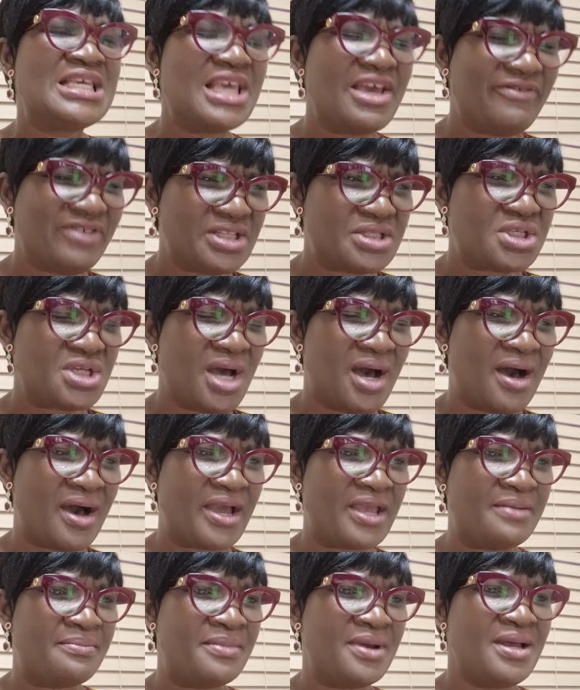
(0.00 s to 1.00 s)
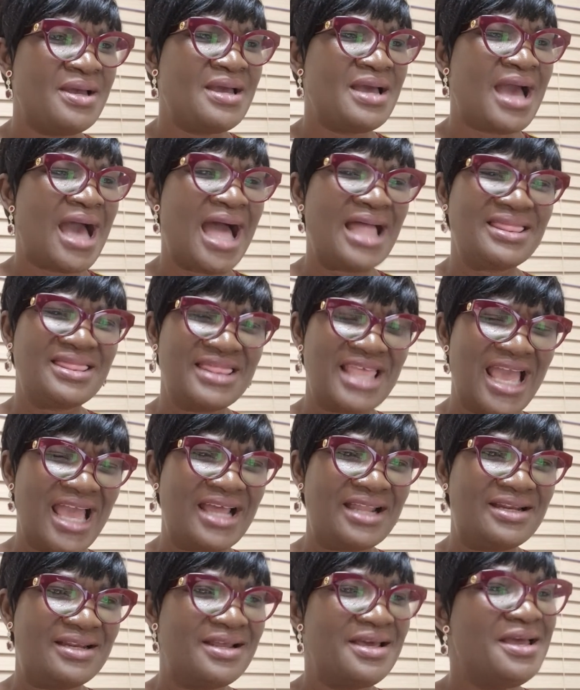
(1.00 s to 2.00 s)
give it time, and
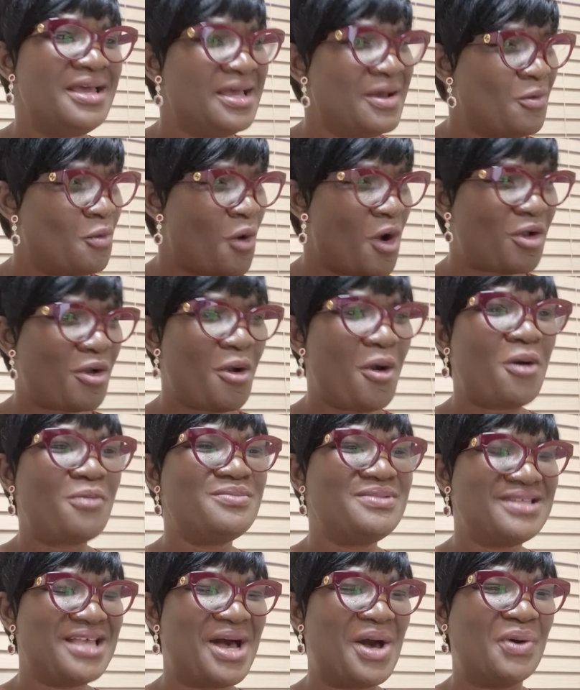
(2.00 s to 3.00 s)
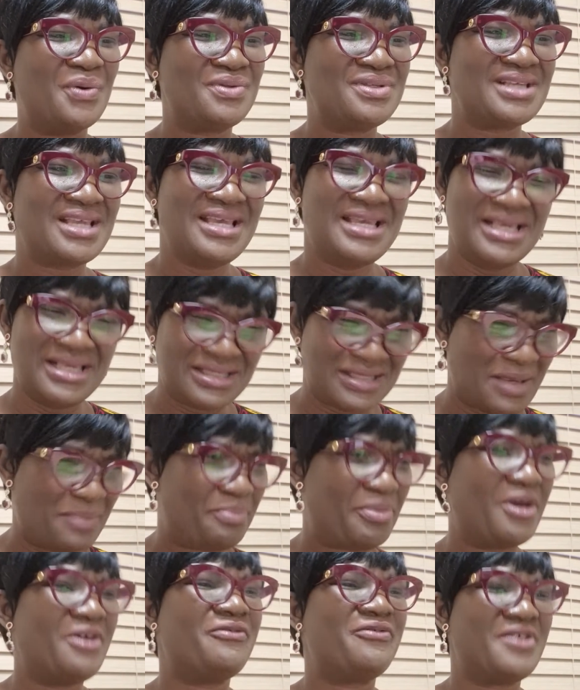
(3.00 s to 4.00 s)
then what comes out is a
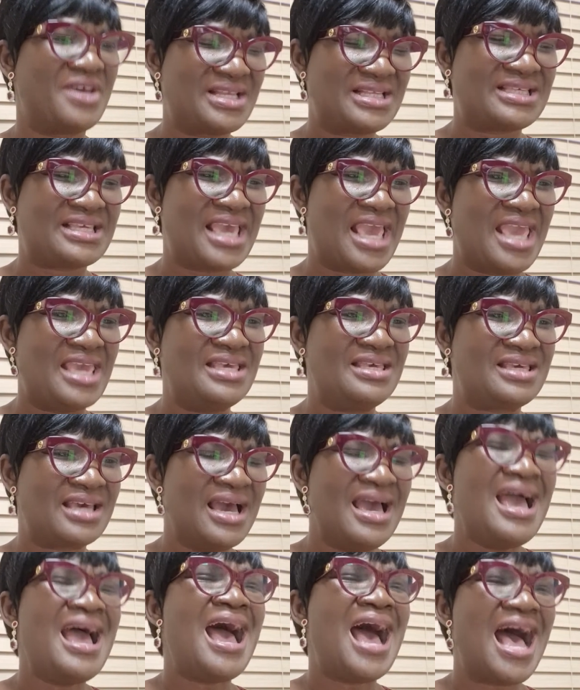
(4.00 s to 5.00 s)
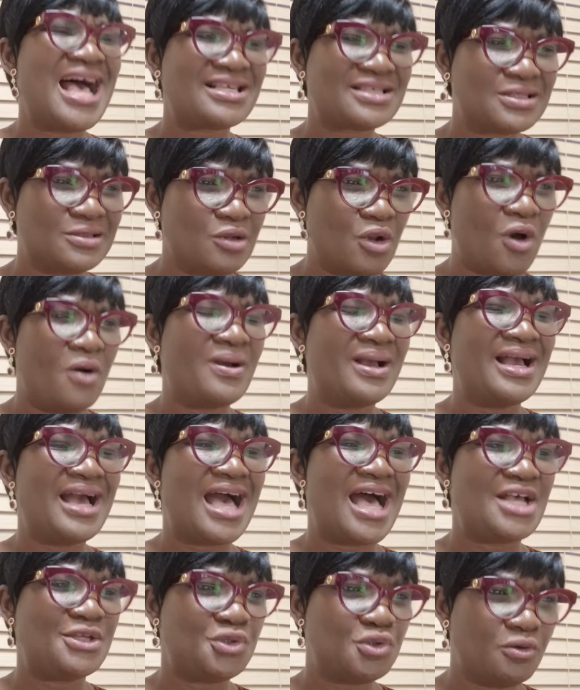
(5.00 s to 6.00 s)
perfect cake as long
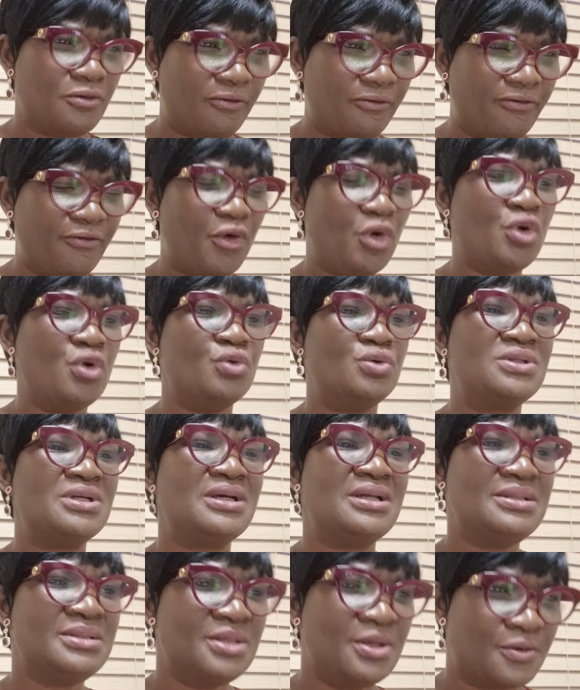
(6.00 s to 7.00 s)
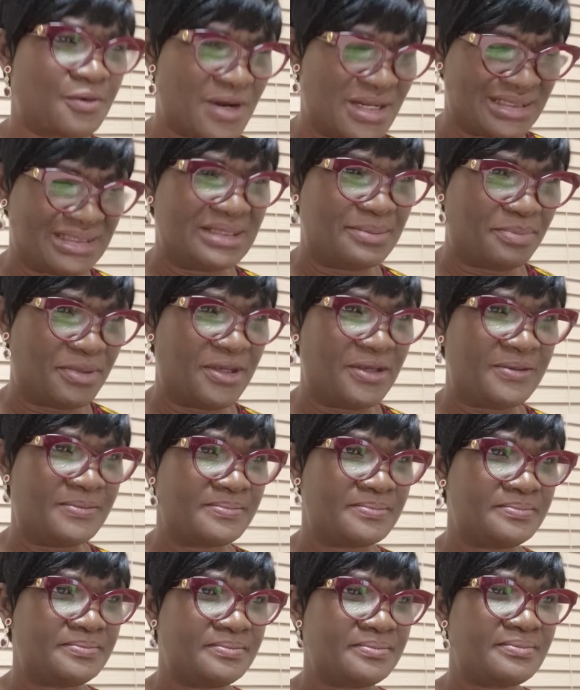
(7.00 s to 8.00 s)
as you followed the recipe.
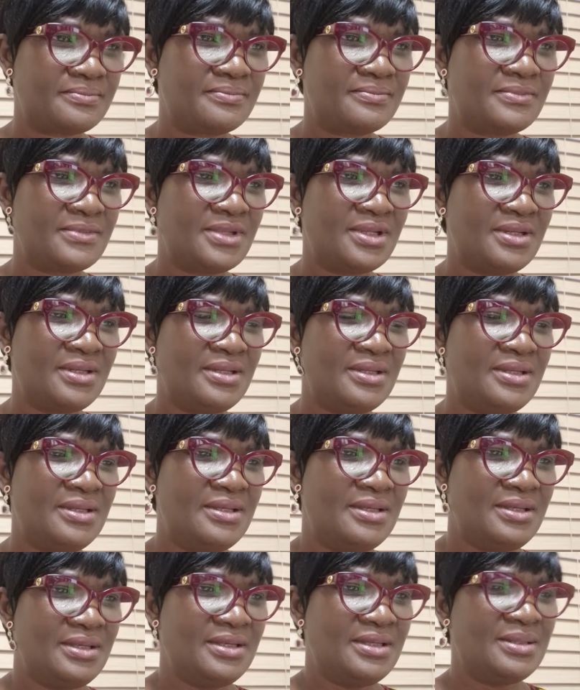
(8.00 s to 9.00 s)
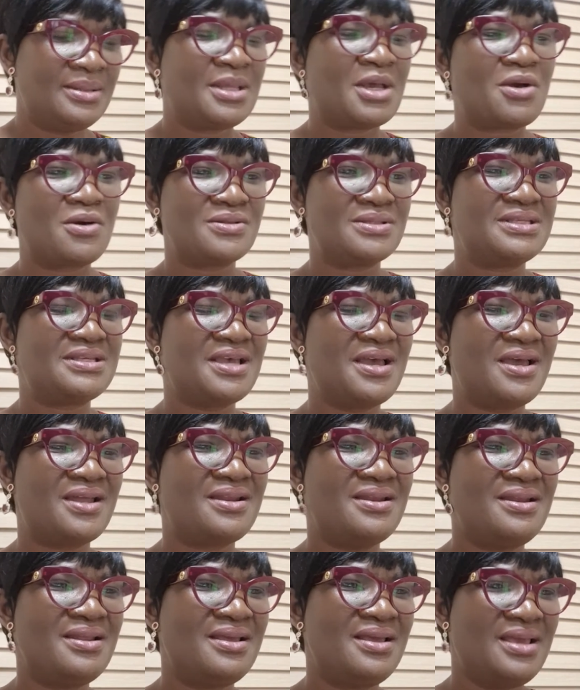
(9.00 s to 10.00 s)
The concern
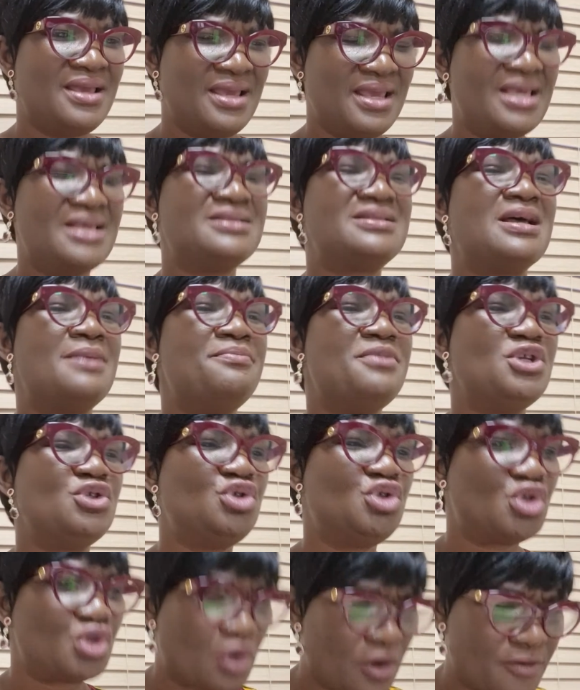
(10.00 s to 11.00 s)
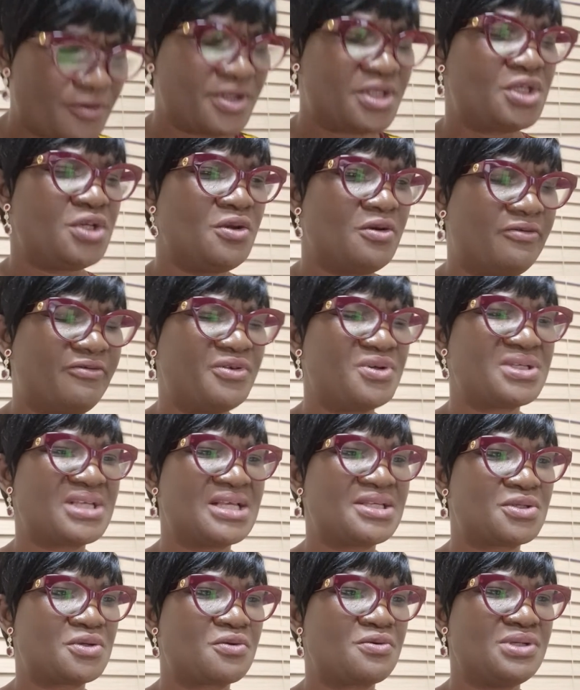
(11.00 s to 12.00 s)
is that majority of us
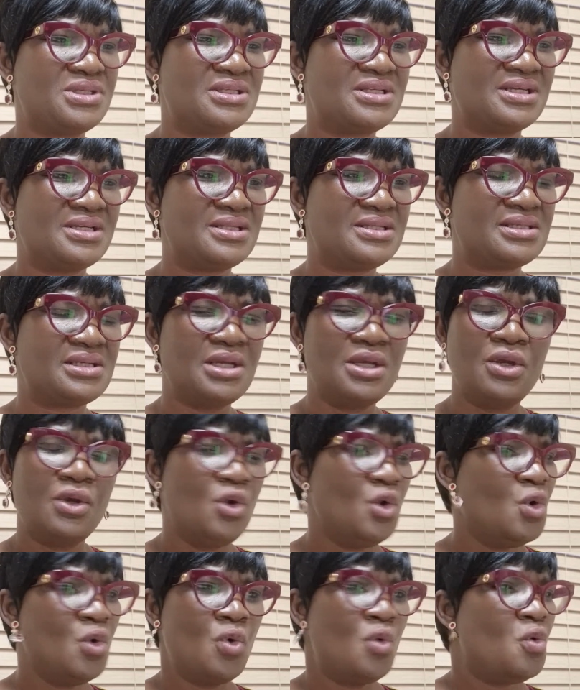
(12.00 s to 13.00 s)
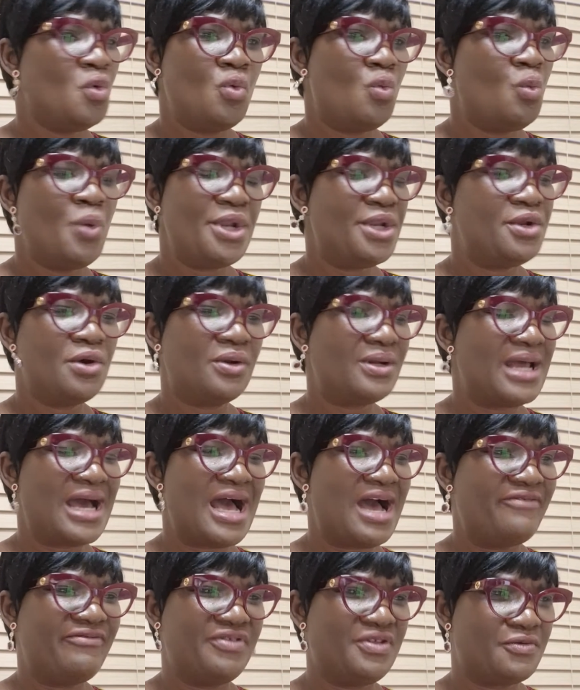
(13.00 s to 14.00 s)
as Christians, we don't
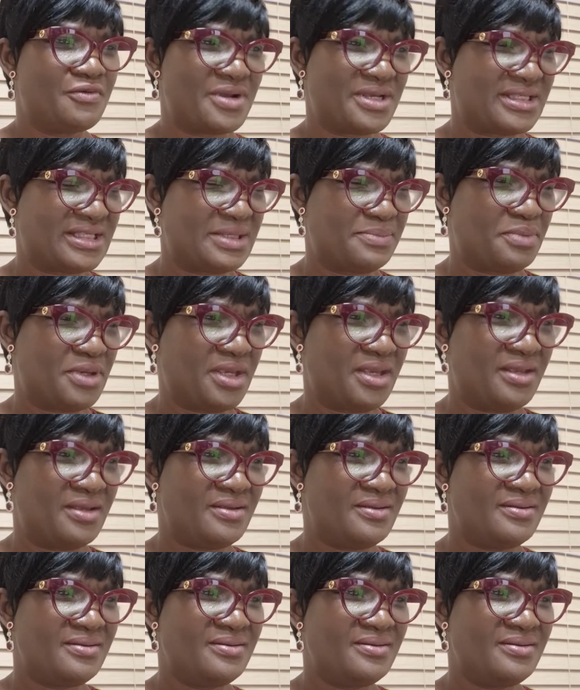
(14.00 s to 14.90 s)
have the recipe.